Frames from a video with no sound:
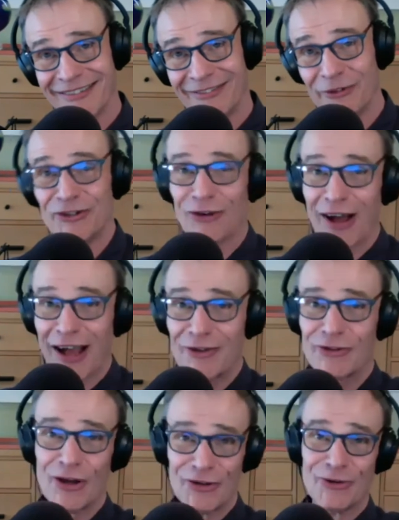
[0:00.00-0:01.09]
which are
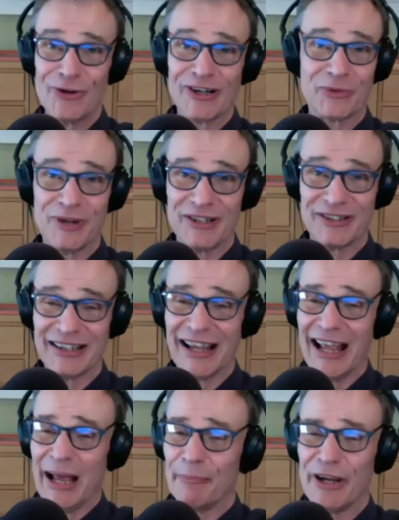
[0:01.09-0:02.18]
also exquisite,
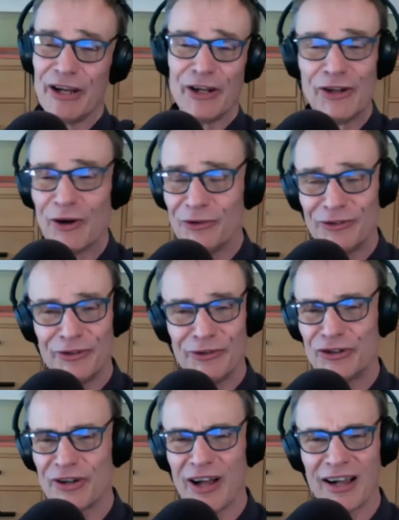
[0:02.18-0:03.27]
but you don't do
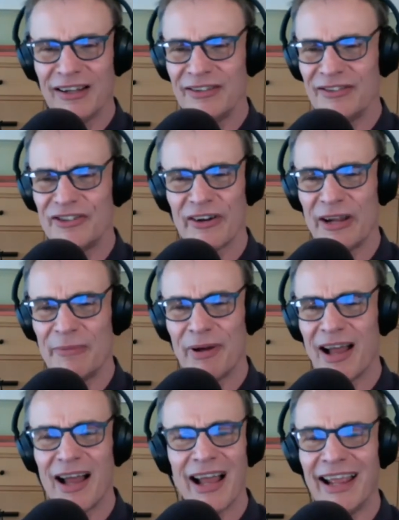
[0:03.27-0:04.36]
chocolate and cherry
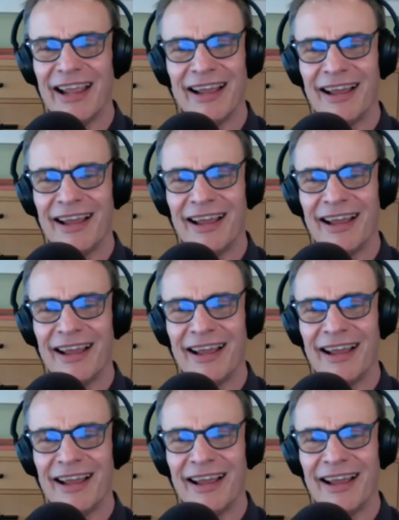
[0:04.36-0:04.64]
pie.